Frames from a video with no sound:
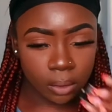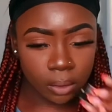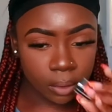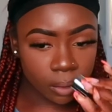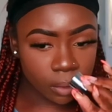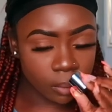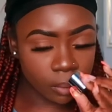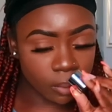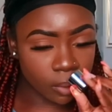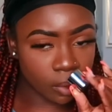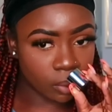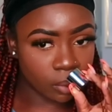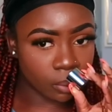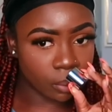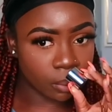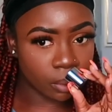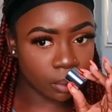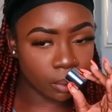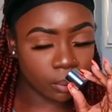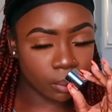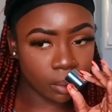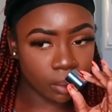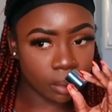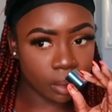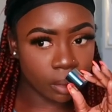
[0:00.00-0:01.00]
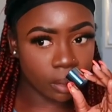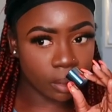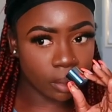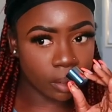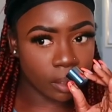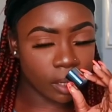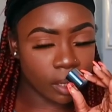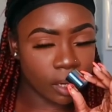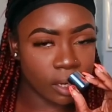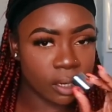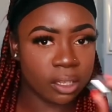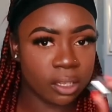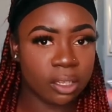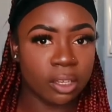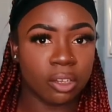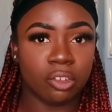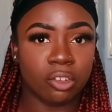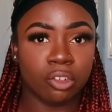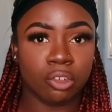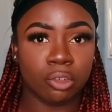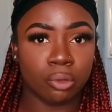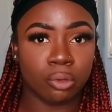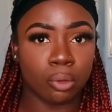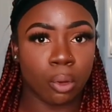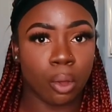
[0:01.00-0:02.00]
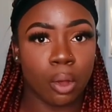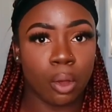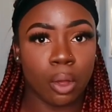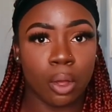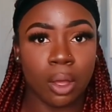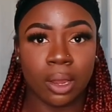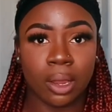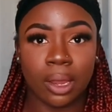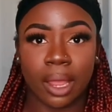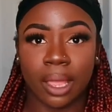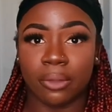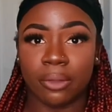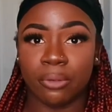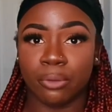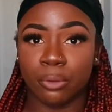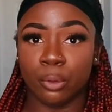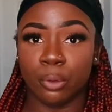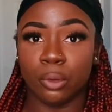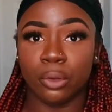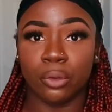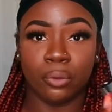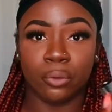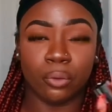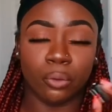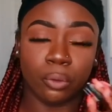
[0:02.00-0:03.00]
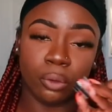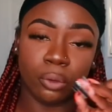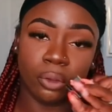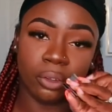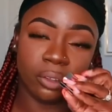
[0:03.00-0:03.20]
smells really really good and it's a strong like fruity floral